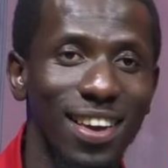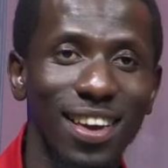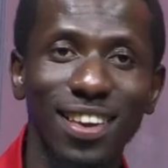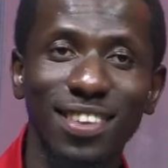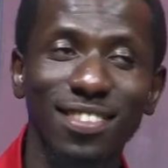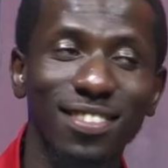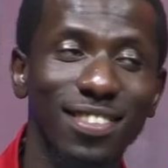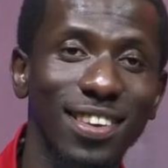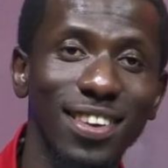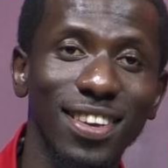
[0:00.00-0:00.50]

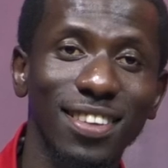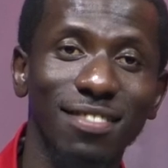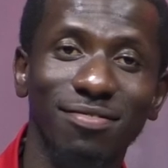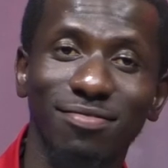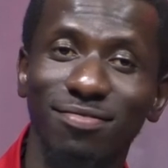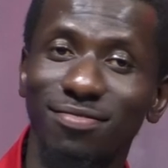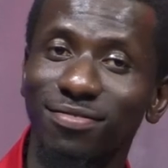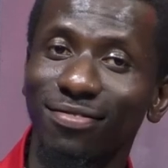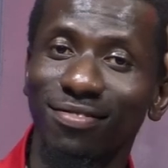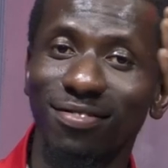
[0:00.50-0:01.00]
is
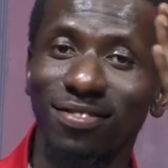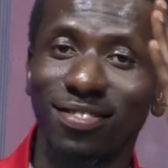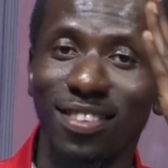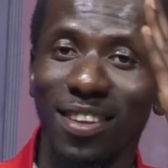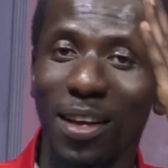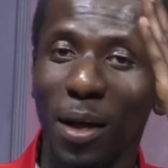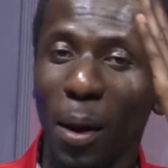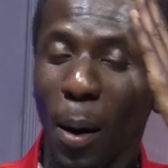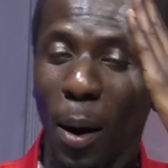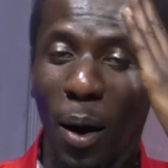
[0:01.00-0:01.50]
the
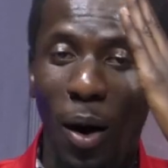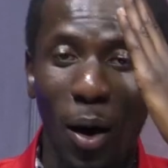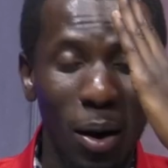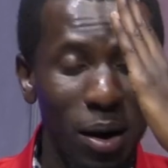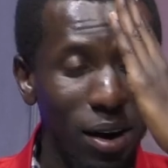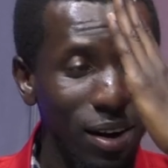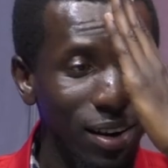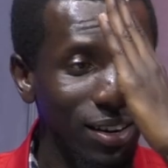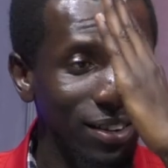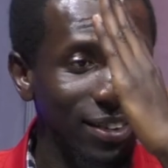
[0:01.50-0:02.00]

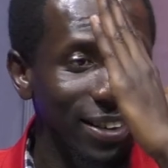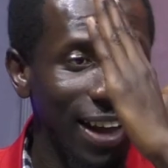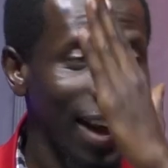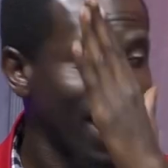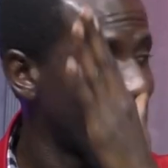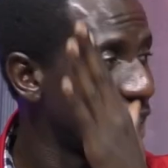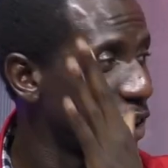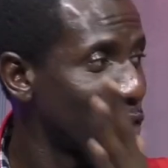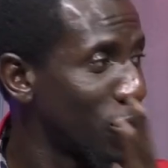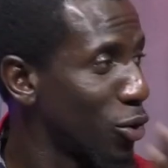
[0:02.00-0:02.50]

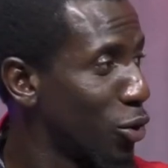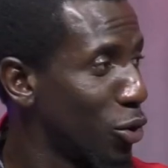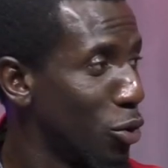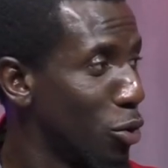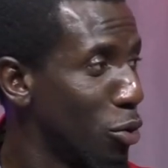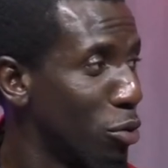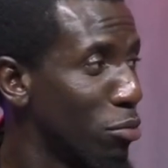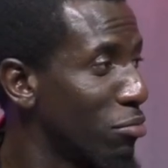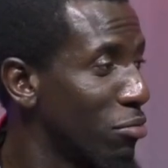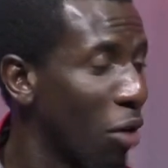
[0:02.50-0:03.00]

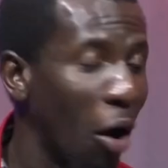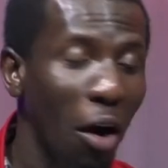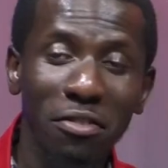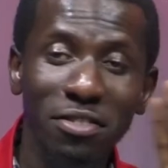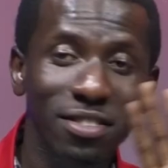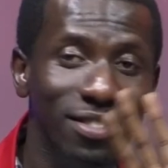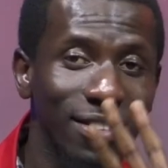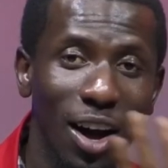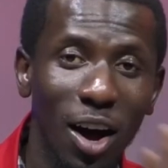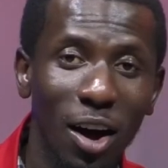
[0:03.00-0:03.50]
director,
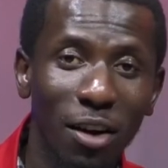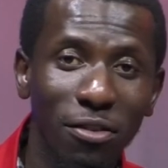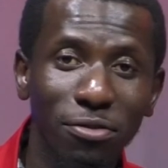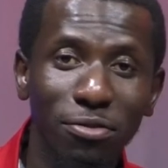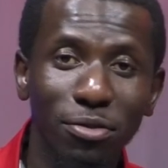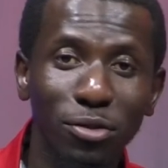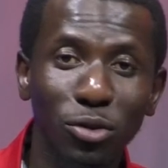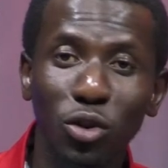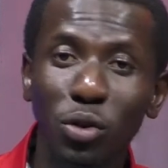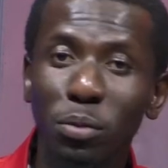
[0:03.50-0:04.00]
officer
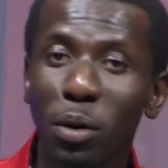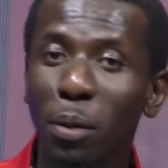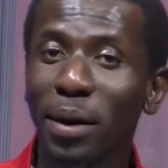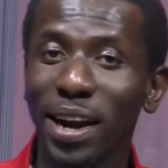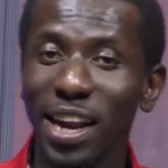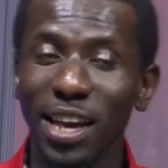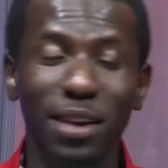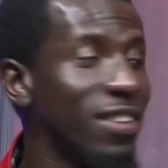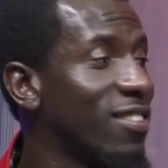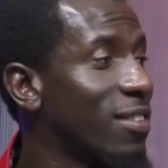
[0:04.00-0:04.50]
of rumor
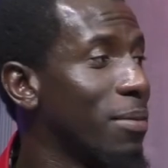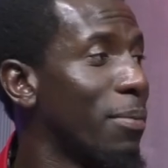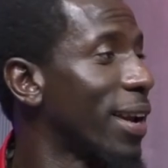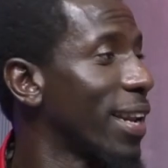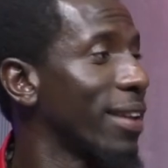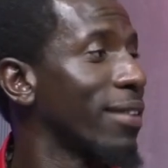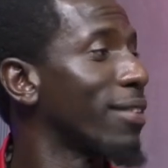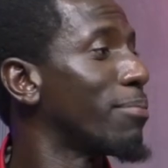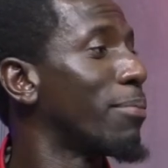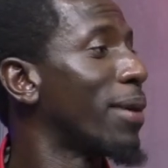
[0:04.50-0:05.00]
management, he's the
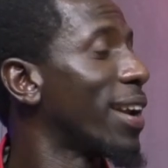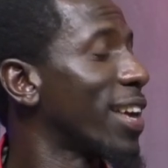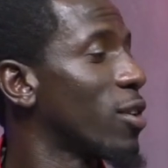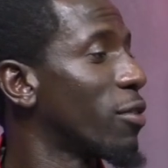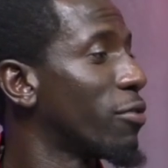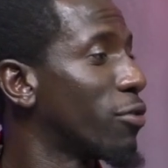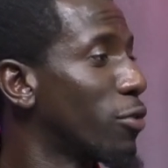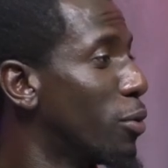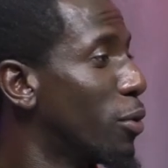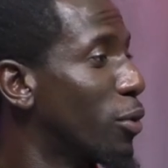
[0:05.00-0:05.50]
manager
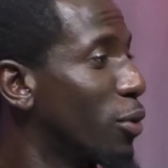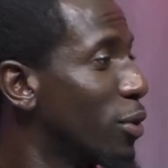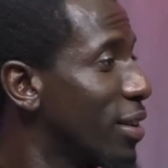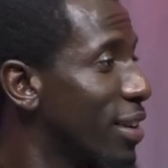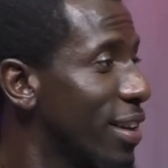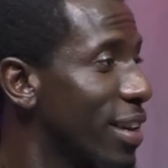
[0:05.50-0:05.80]
of rumors.